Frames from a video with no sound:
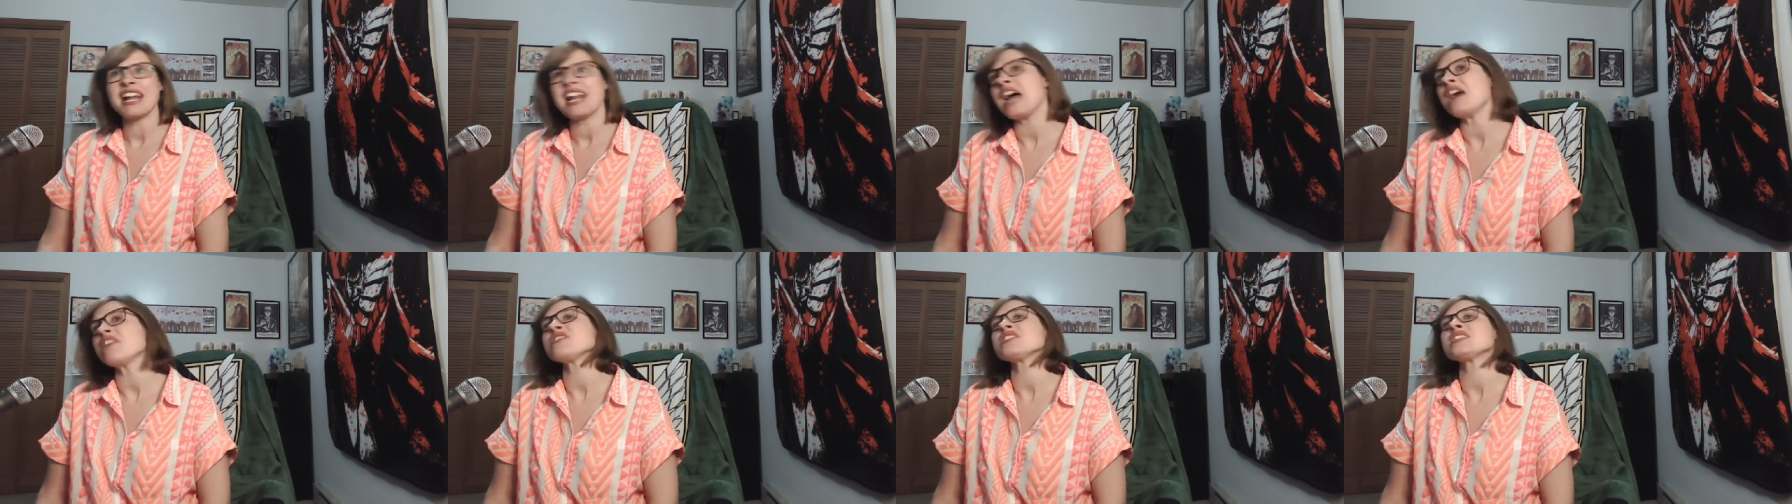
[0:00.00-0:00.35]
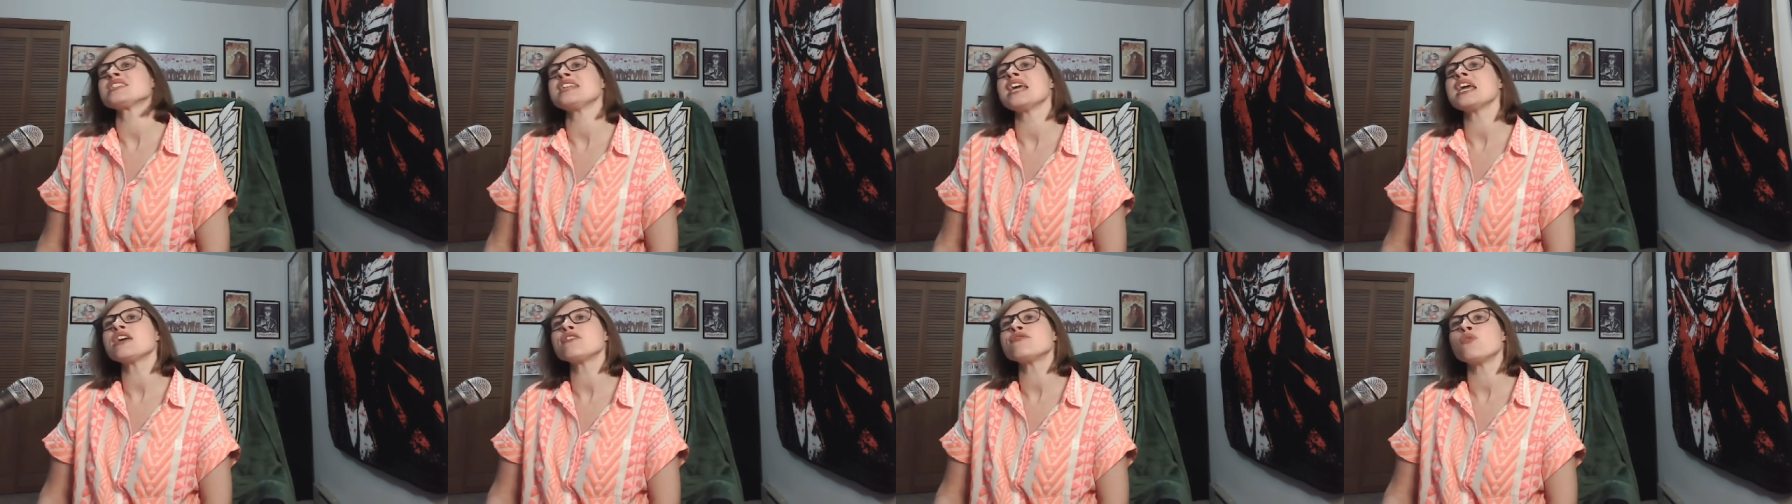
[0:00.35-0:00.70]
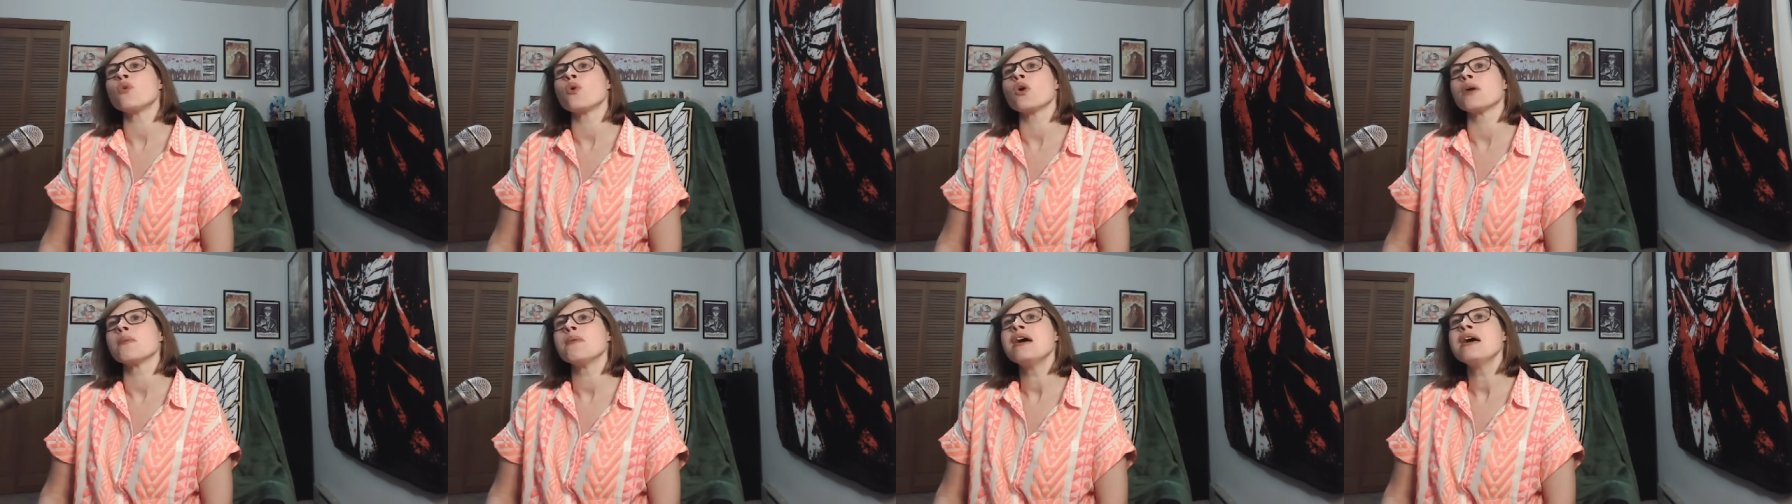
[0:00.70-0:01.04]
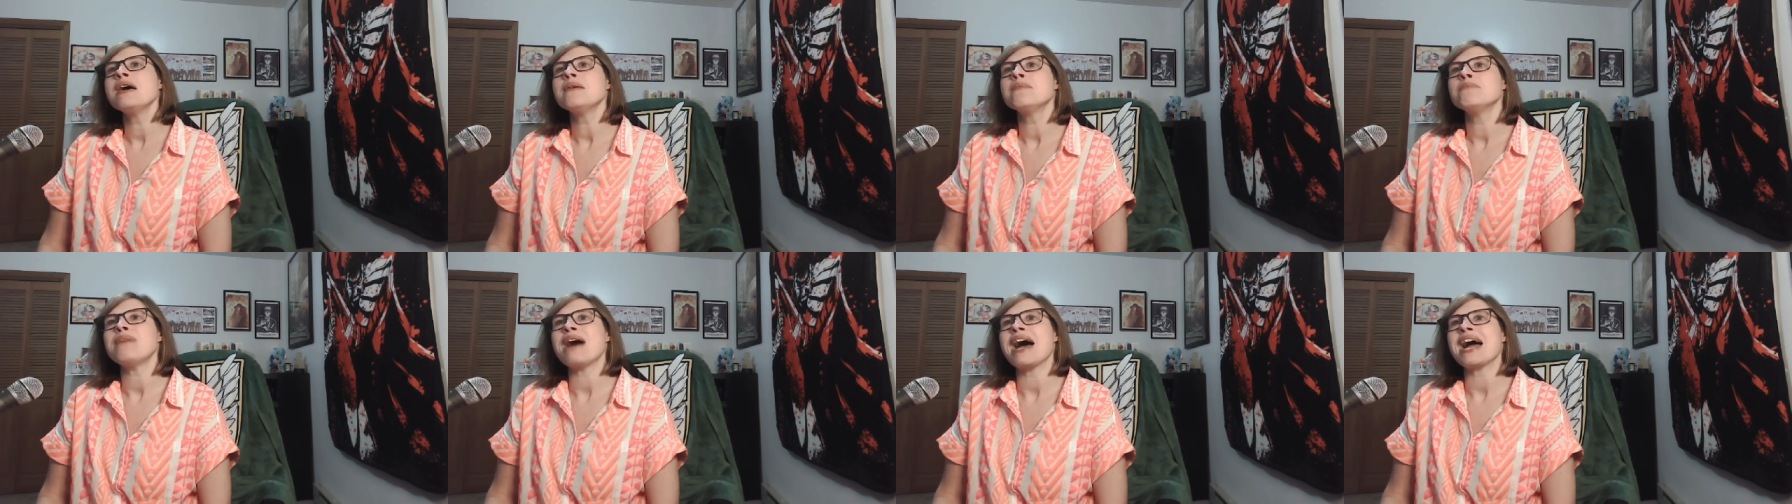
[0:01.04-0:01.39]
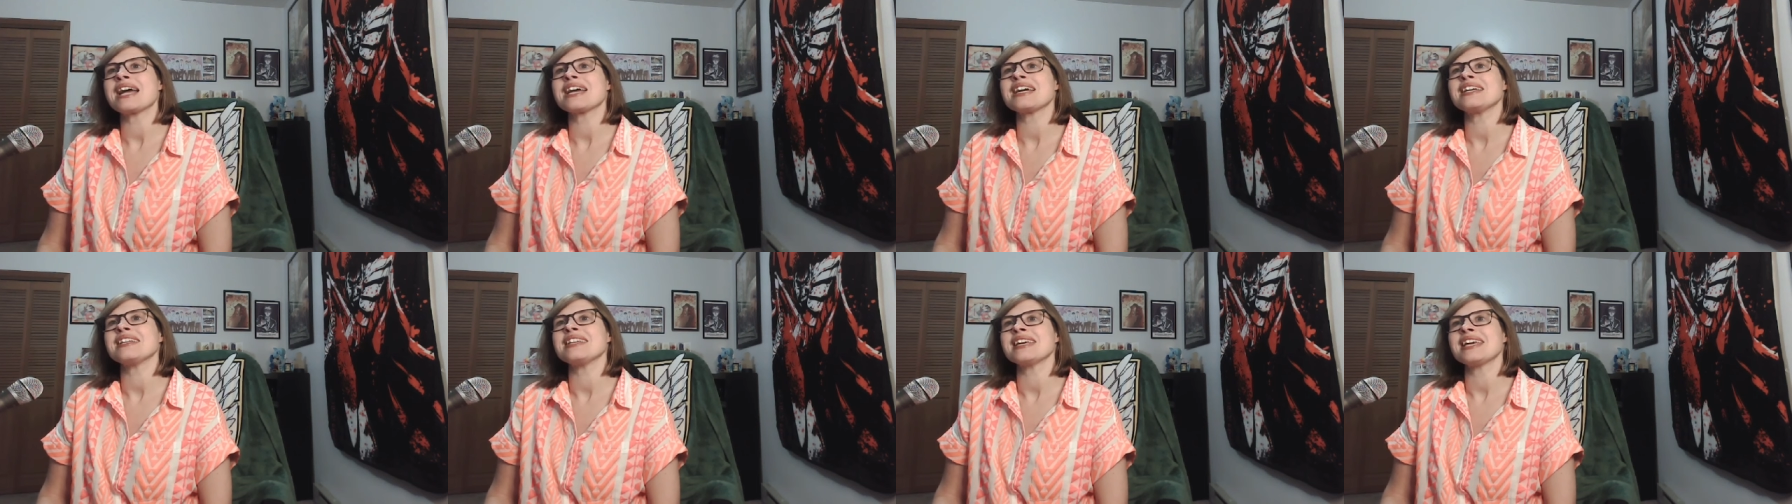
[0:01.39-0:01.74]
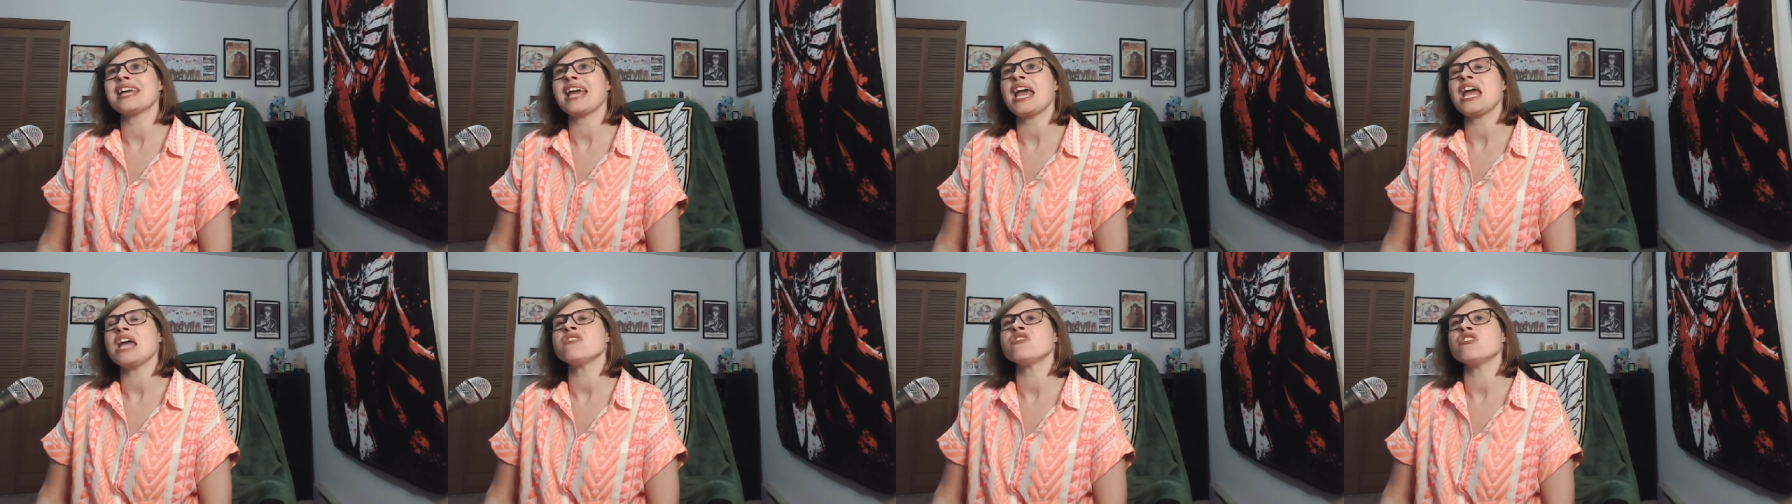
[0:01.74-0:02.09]
half snake form back in the
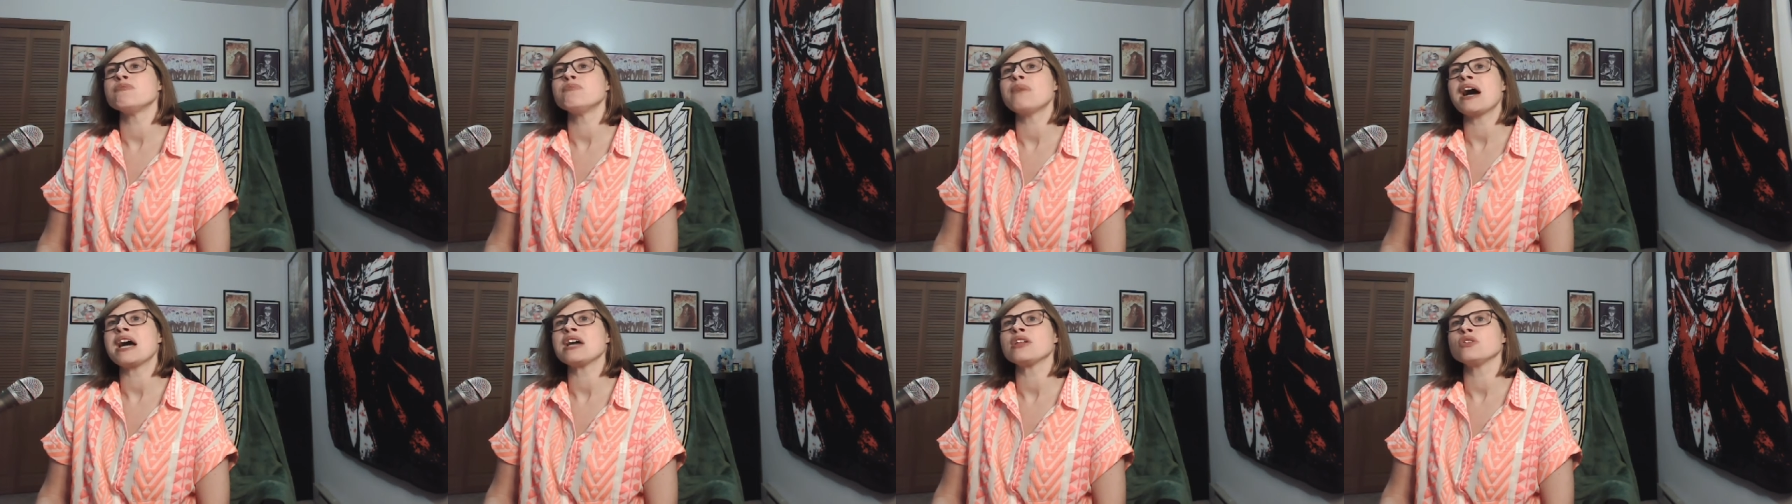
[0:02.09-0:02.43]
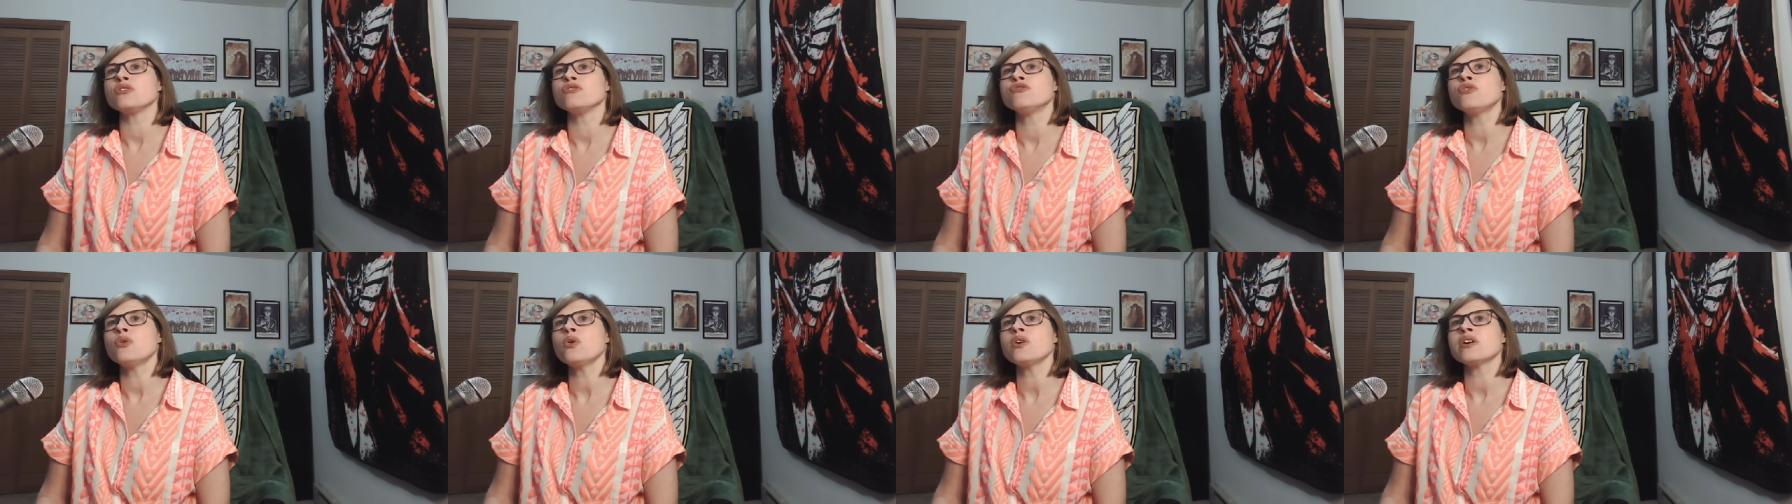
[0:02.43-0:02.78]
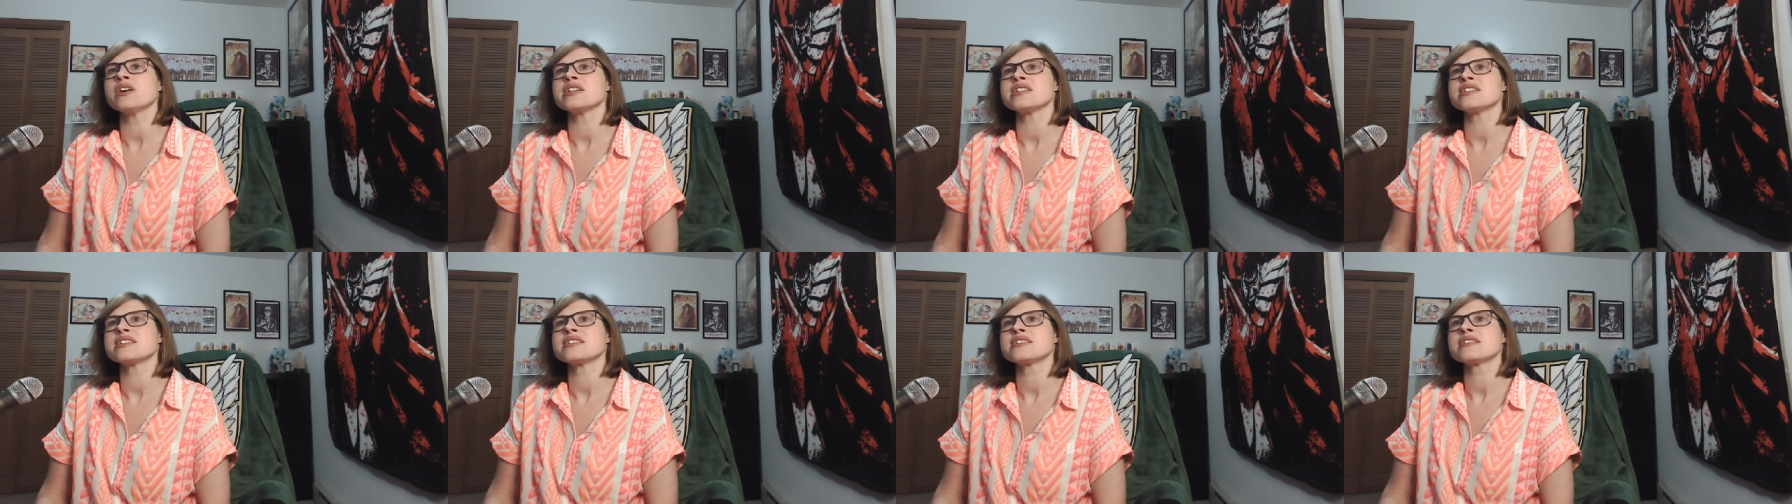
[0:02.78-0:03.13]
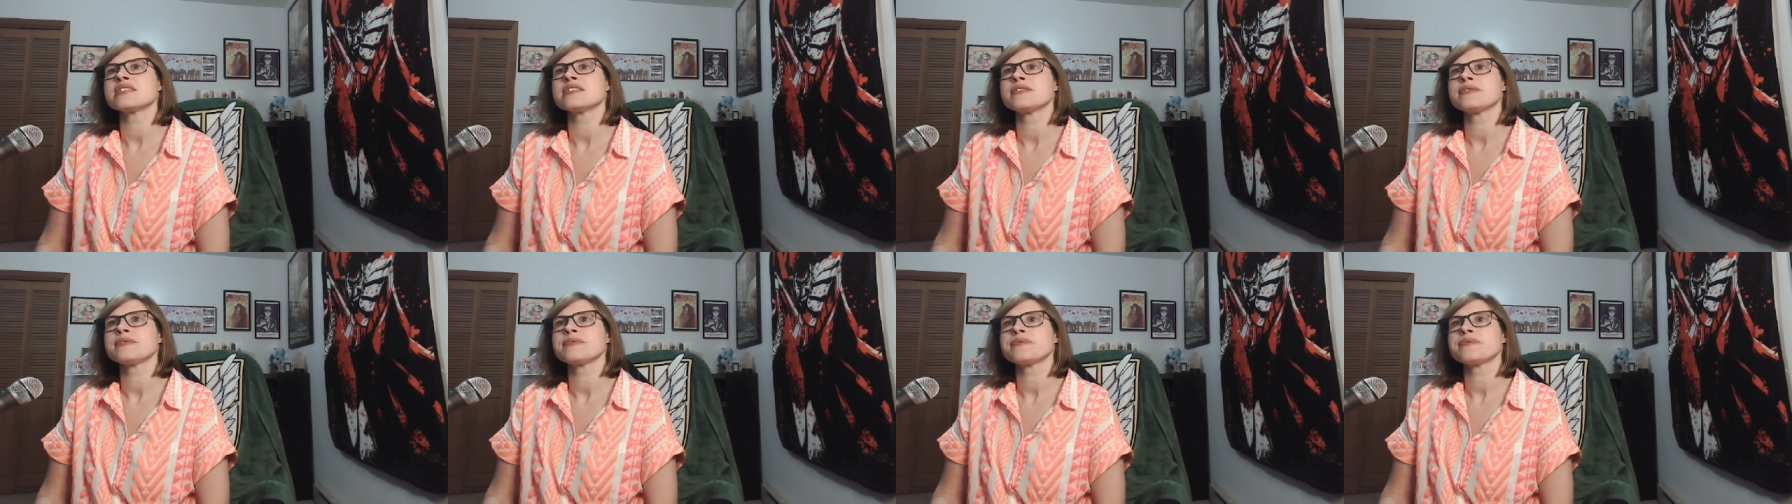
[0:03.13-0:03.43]
cave of Bailu Forest.